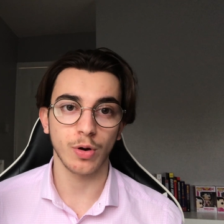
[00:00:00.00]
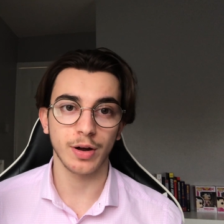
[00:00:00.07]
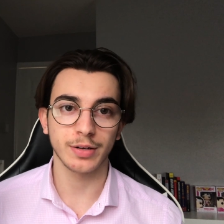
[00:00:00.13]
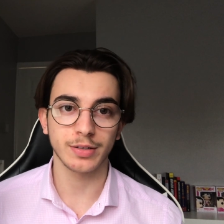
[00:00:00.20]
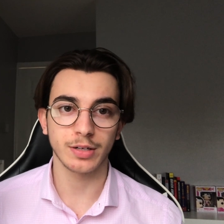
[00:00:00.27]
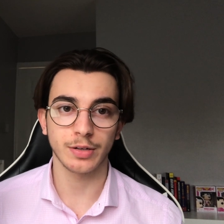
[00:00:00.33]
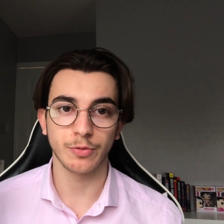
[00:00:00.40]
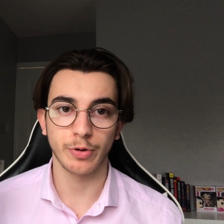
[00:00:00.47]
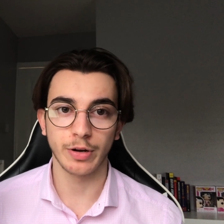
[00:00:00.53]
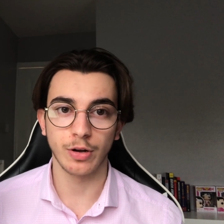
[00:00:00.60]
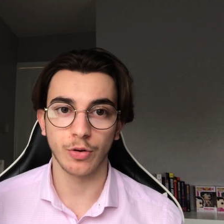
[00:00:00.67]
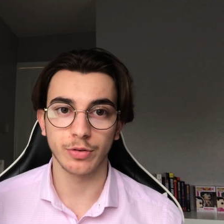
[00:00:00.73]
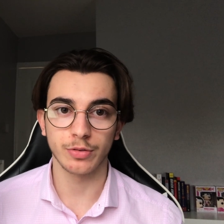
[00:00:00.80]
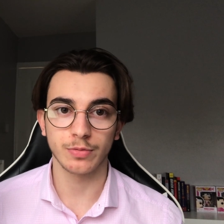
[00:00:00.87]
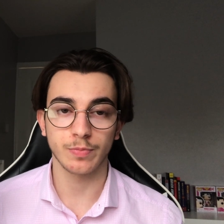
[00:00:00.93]
I actually
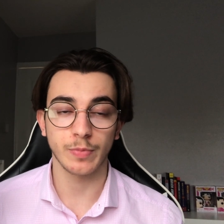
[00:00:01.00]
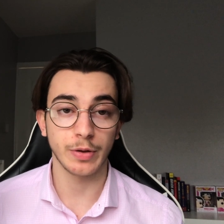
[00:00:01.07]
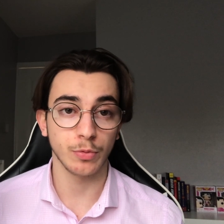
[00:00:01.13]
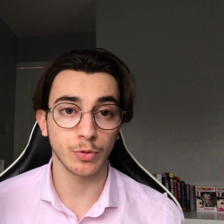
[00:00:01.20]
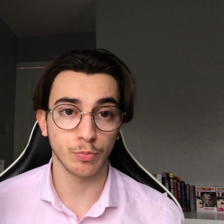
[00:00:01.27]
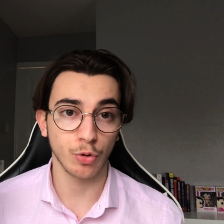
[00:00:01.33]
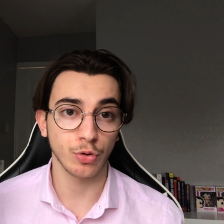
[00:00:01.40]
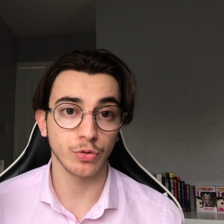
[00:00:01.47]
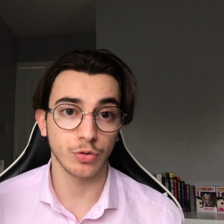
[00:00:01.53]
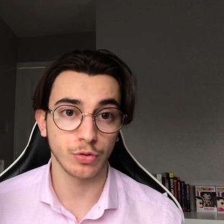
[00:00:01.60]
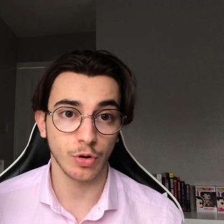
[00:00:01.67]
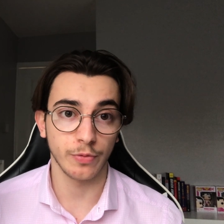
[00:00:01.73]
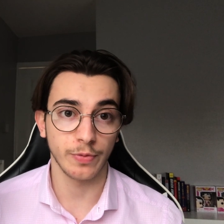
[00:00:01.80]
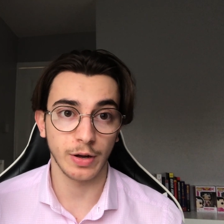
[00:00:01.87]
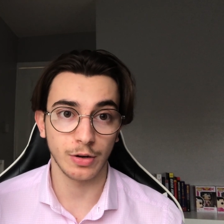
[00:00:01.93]
realised it was product
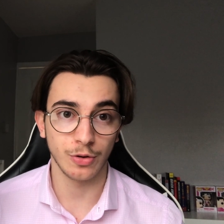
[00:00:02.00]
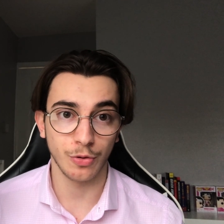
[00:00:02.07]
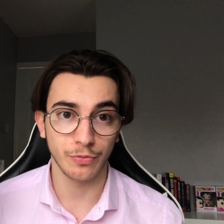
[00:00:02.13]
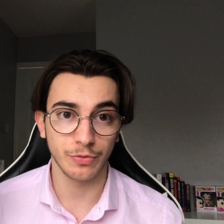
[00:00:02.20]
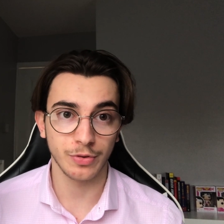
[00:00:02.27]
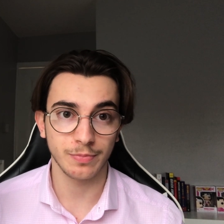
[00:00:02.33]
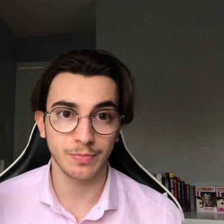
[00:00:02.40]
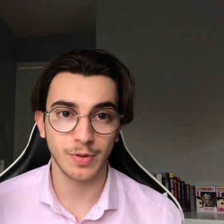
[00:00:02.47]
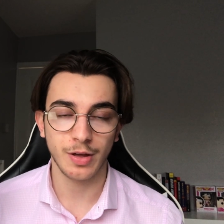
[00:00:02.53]
design that I loved.